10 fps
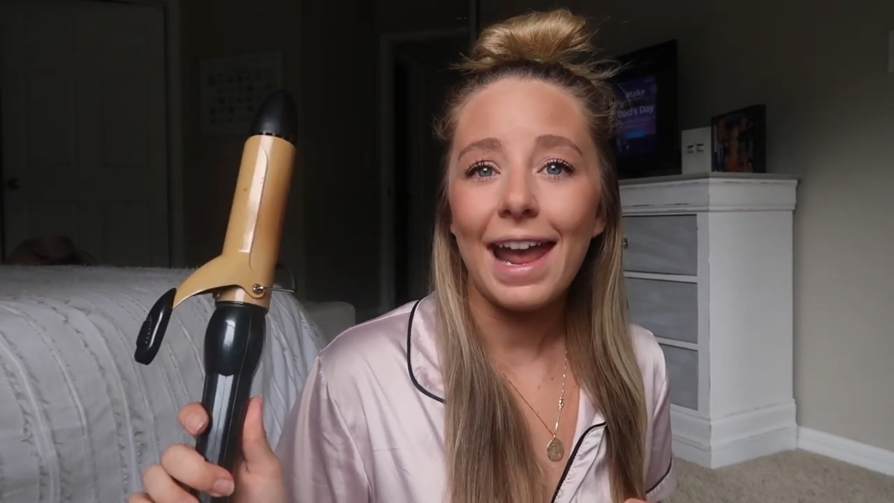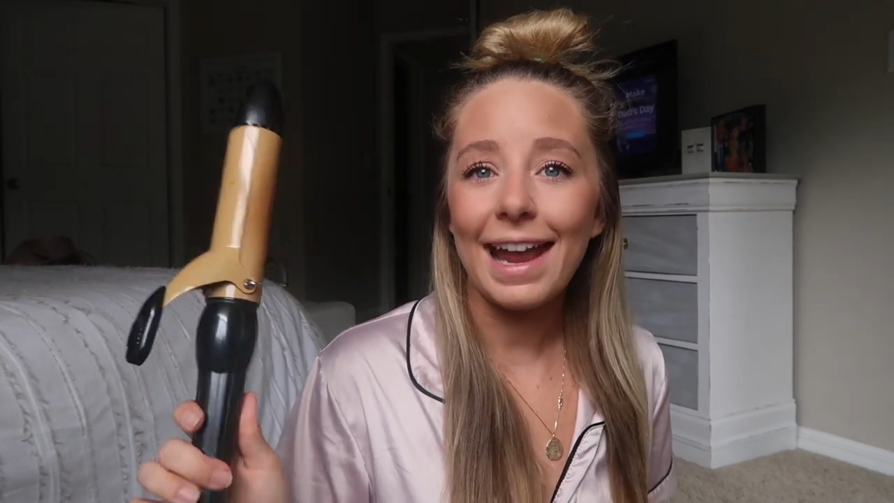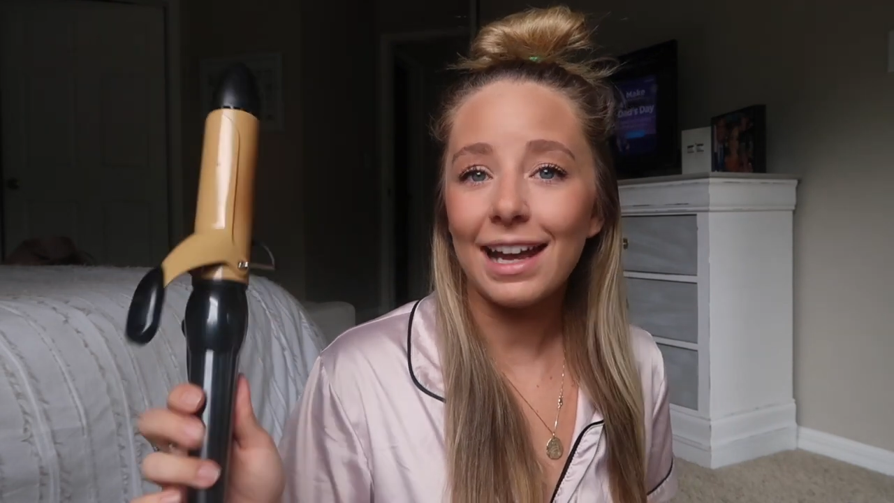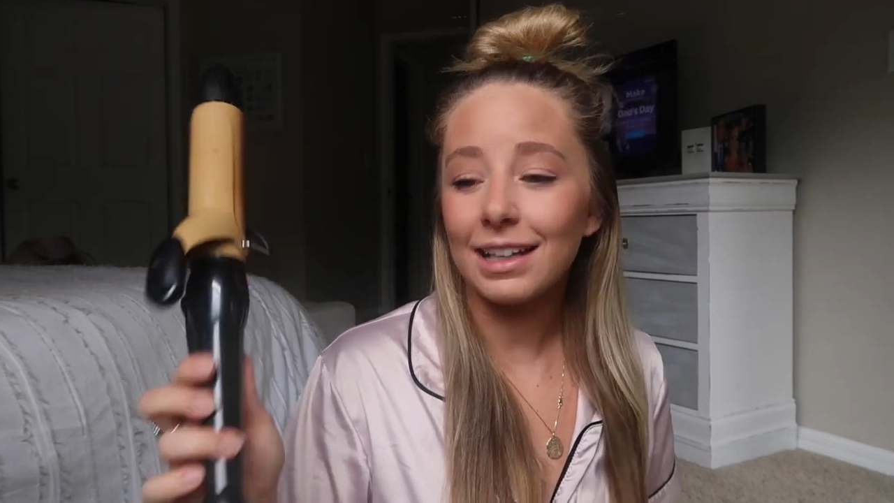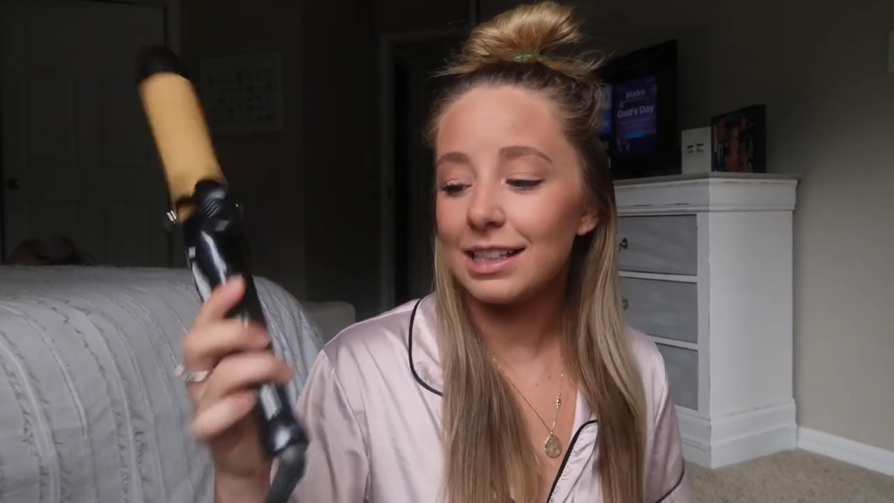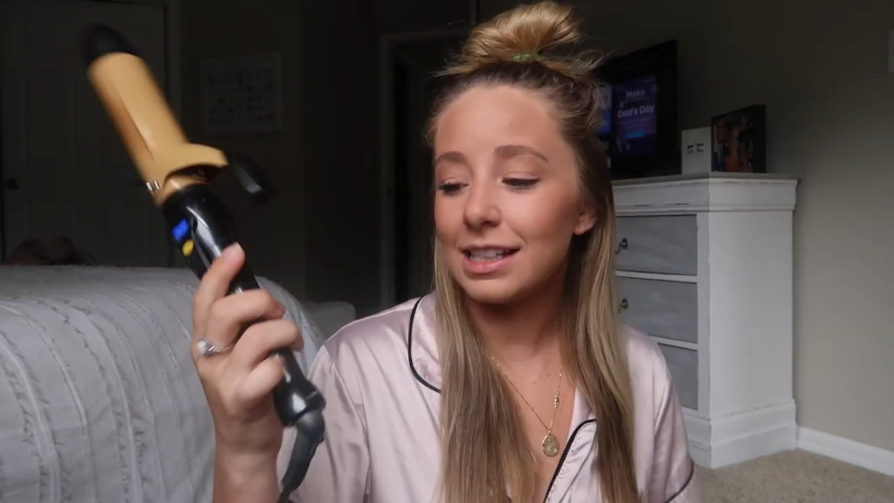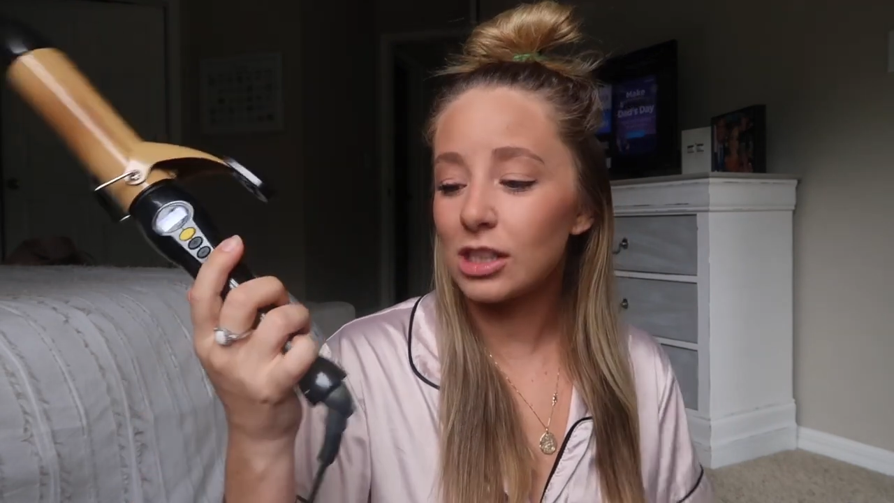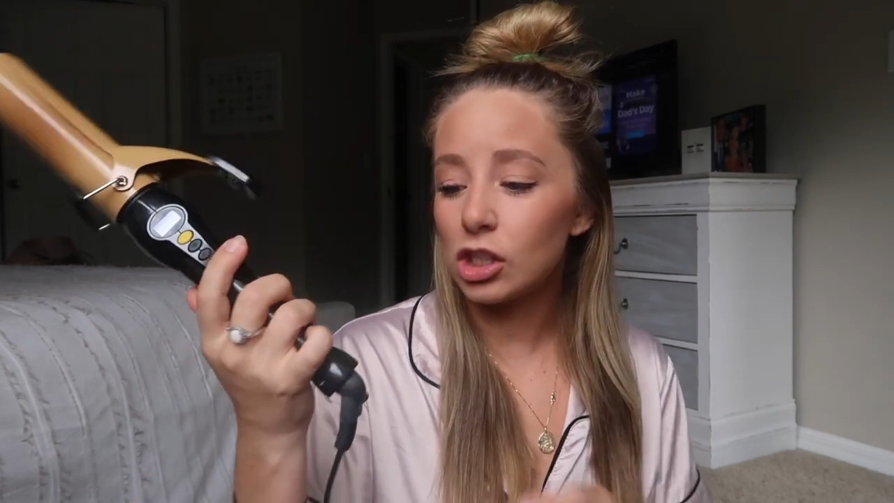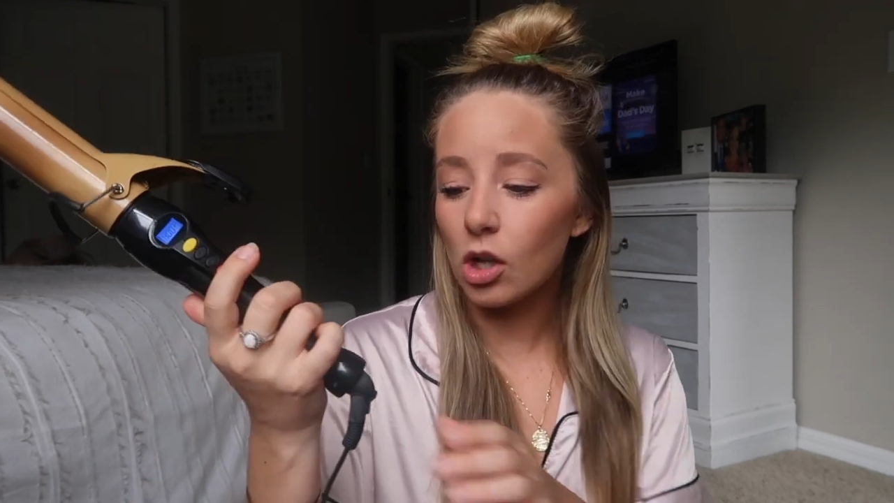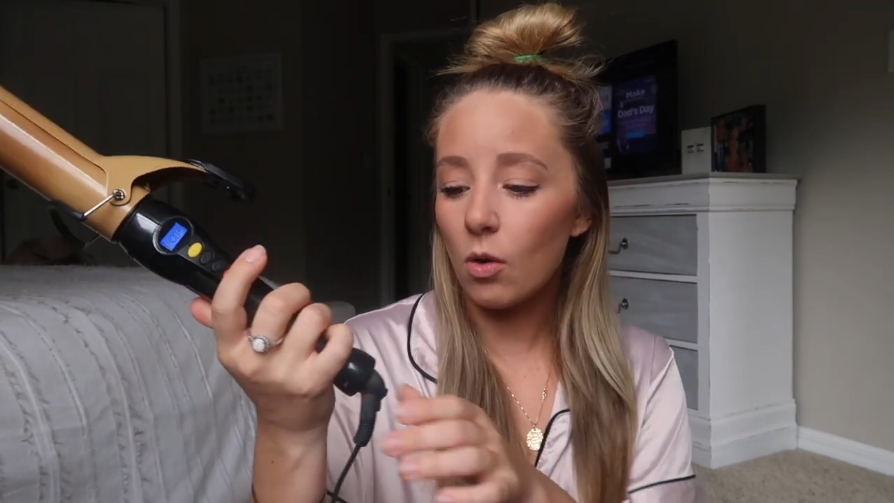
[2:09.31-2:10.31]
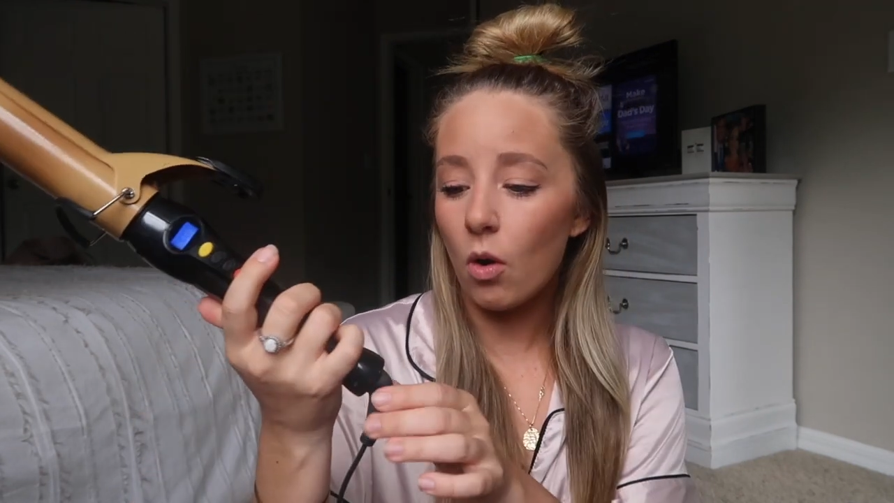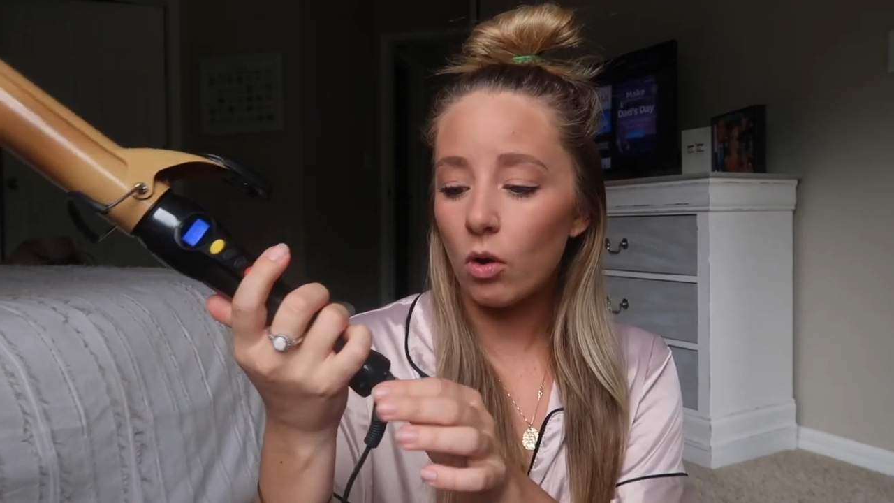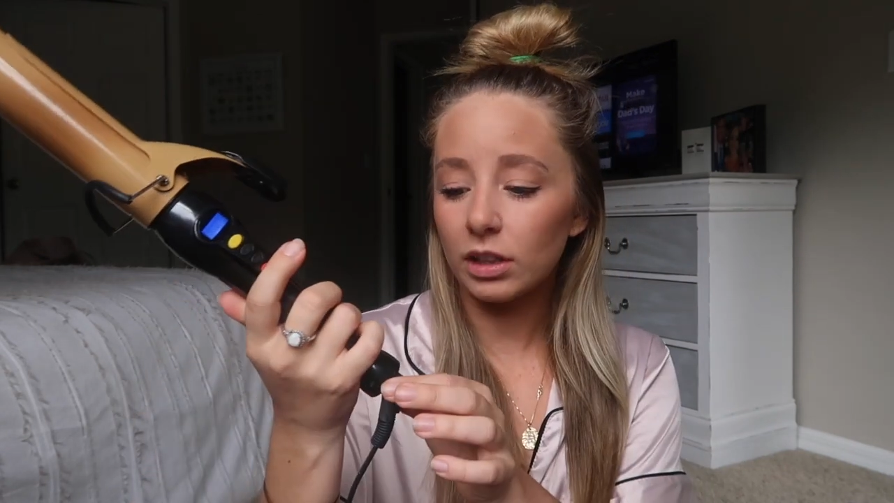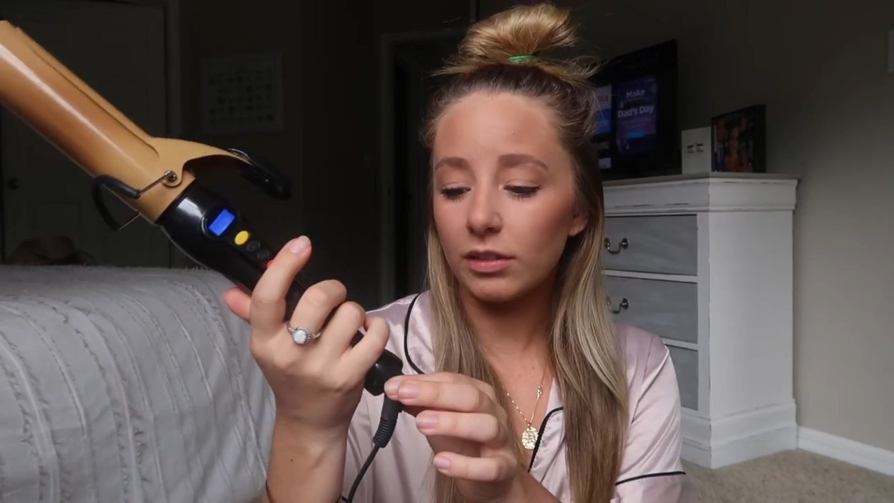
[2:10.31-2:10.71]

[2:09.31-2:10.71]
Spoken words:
and it's so old.